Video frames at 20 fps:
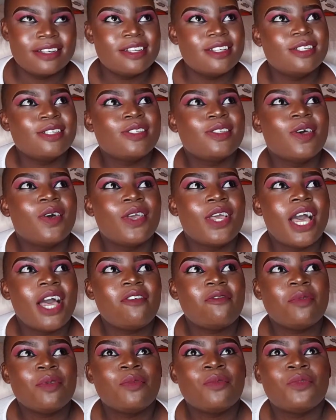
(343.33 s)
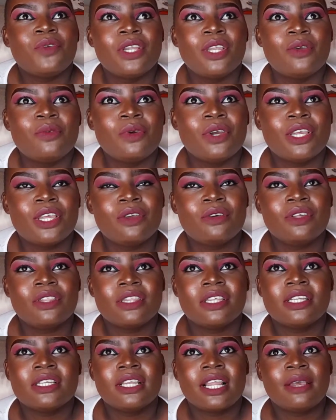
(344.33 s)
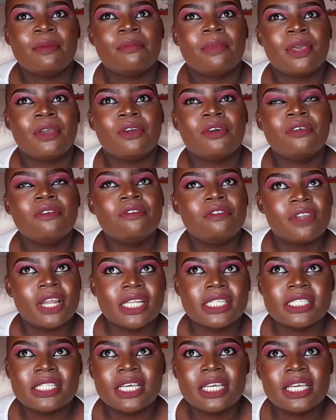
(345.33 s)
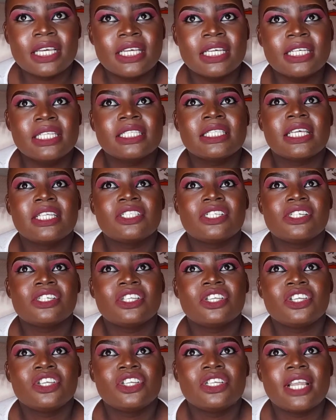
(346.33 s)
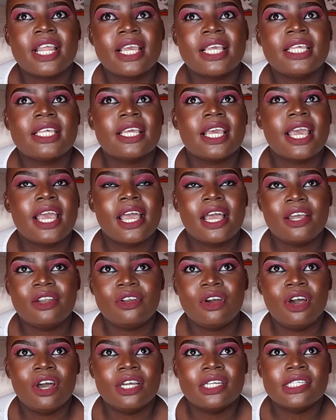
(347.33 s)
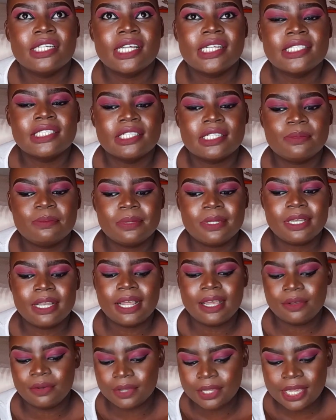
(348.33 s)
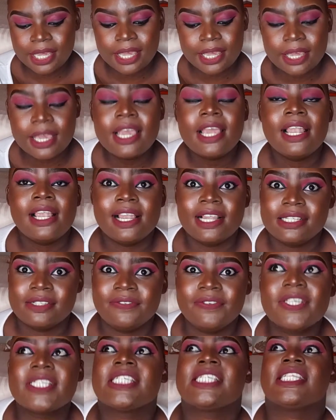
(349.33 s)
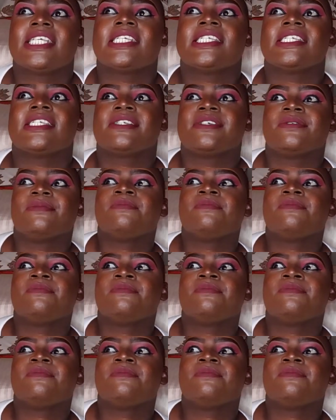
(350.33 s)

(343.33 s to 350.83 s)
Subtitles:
So yeah, I've been really working with it, like by confronting it and just like head on and just being like, okay, let's fix this.